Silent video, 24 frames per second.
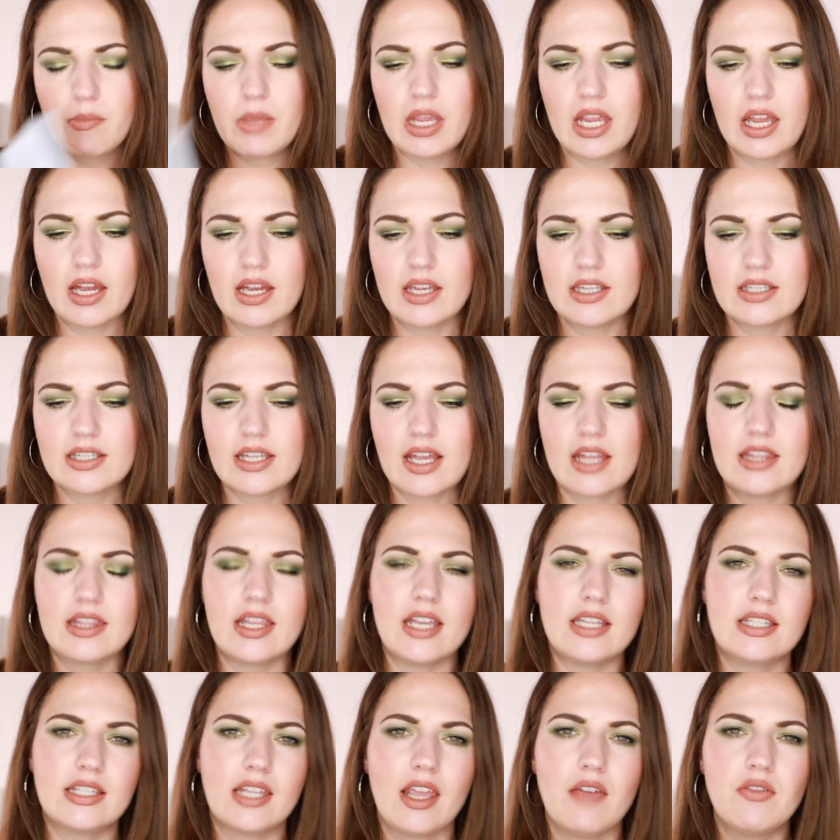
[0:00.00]
because
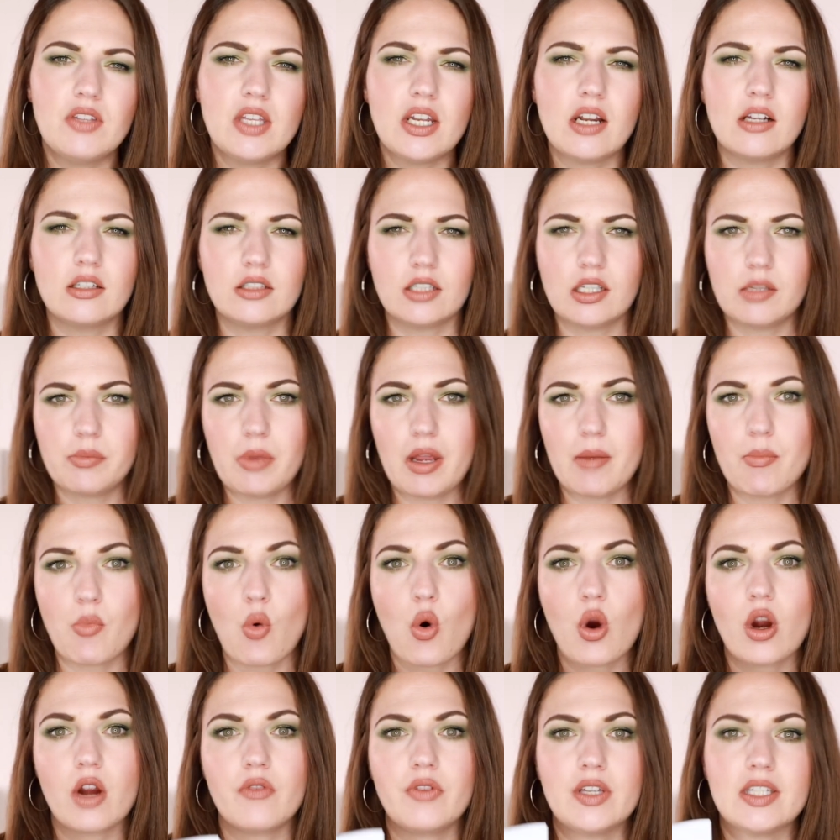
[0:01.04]
this gives it a little bit
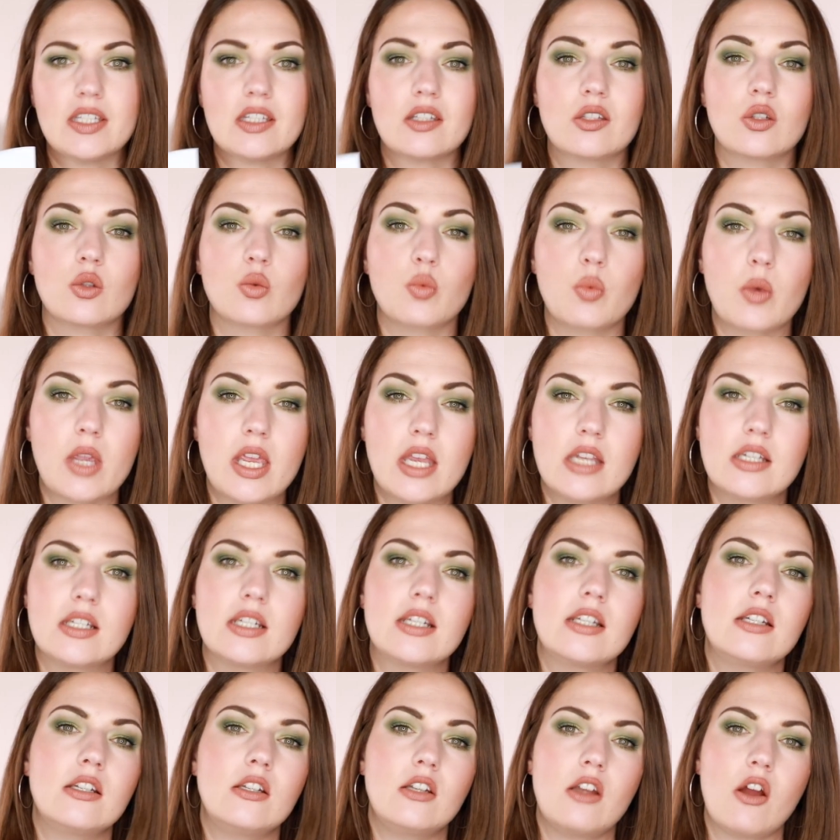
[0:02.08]
more of a
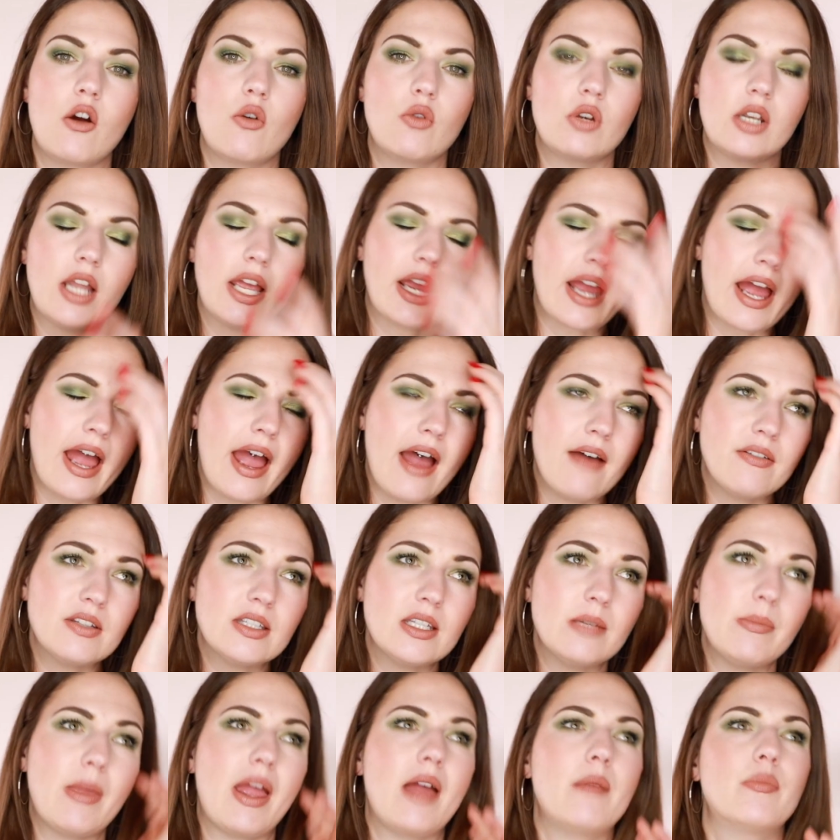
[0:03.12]
sweet note. Like I have
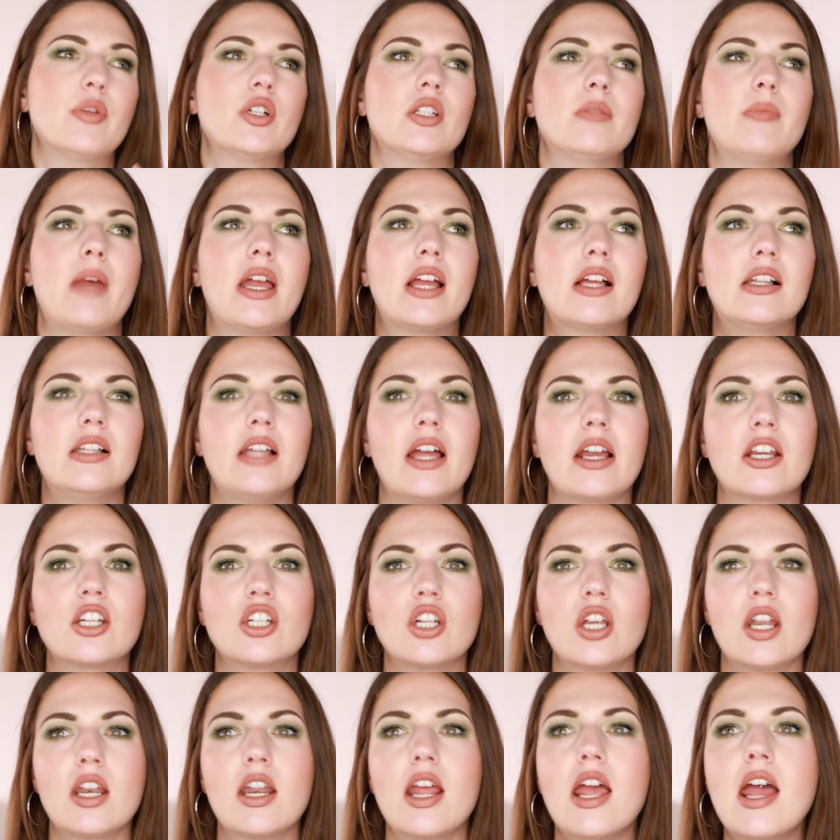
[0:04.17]
some ambers in my
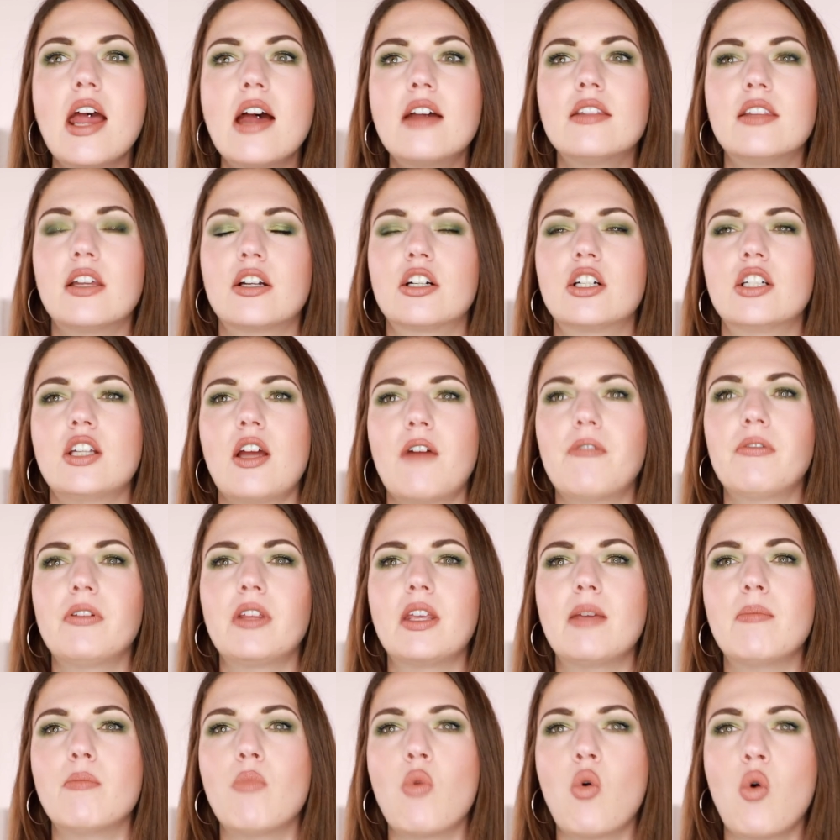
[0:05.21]
collection that are
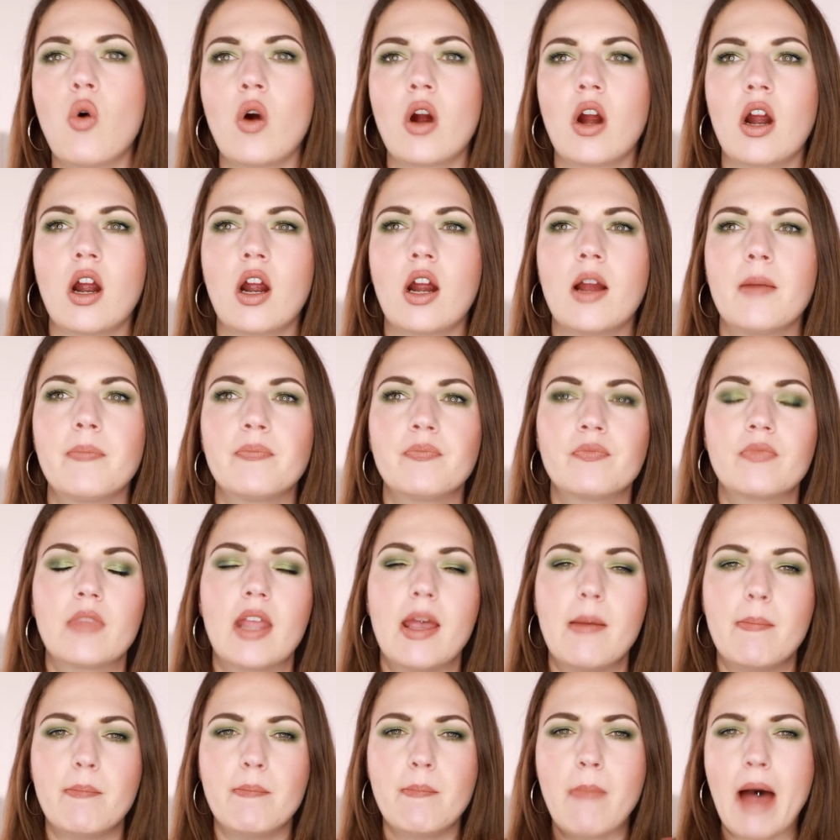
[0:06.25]
definitely more
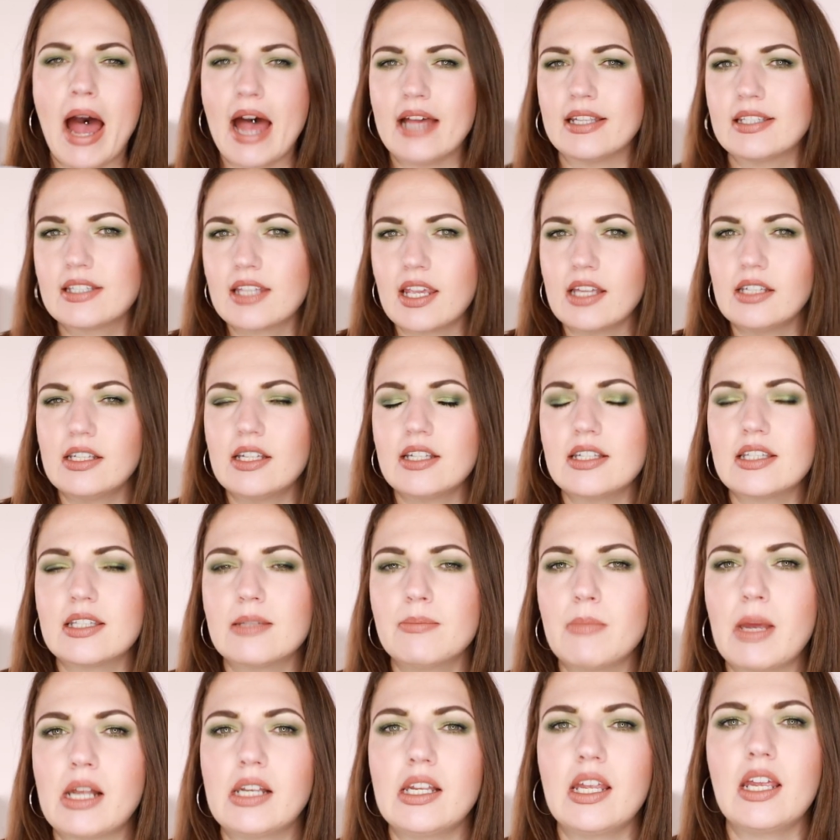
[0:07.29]
masculine
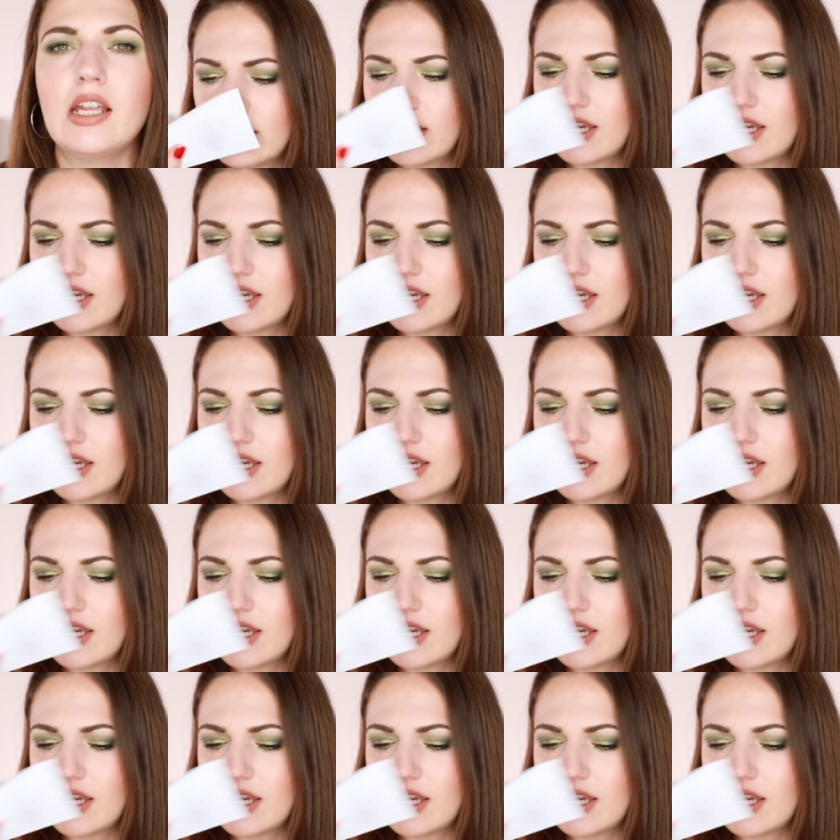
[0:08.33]
smelling.